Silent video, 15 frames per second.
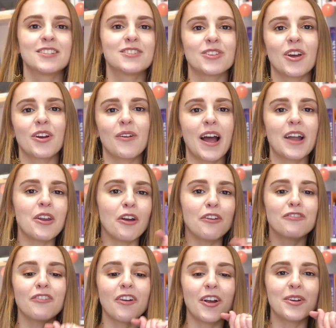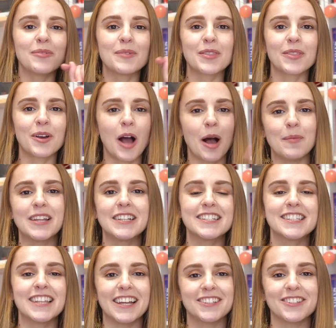So I know from the
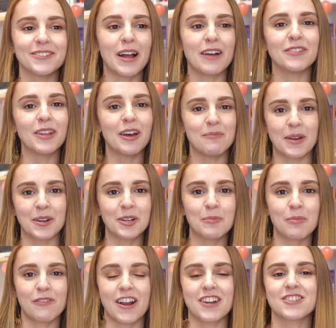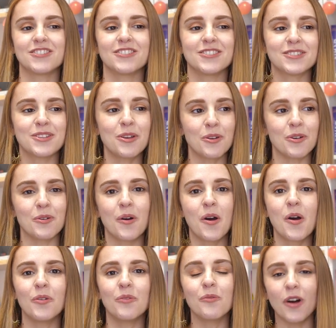comments that I do have a lot of medical professionals who
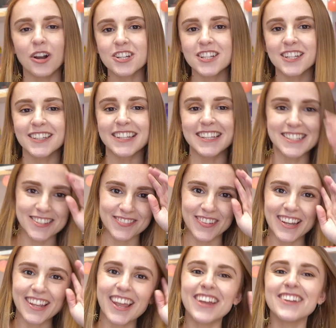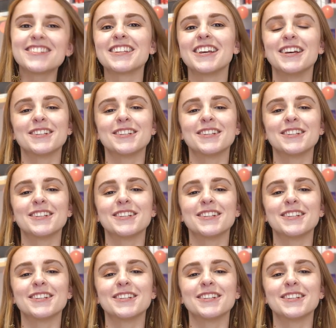watch these videos.